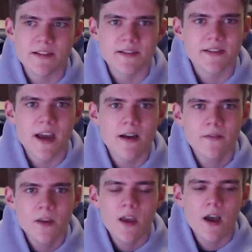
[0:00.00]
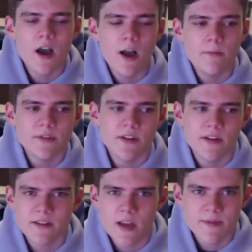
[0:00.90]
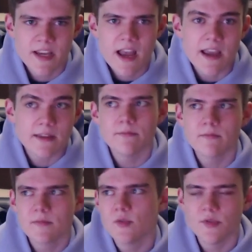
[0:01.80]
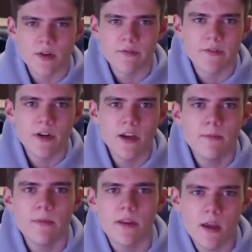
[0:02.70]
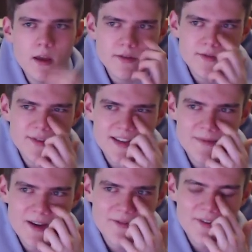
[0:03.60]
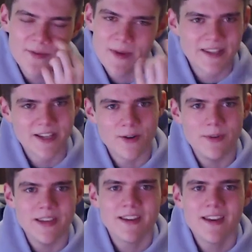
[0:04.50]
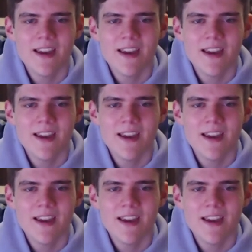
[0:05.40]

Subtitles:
and stuff, to come say hi, and school's over for him. School's going to be over for me in like a week.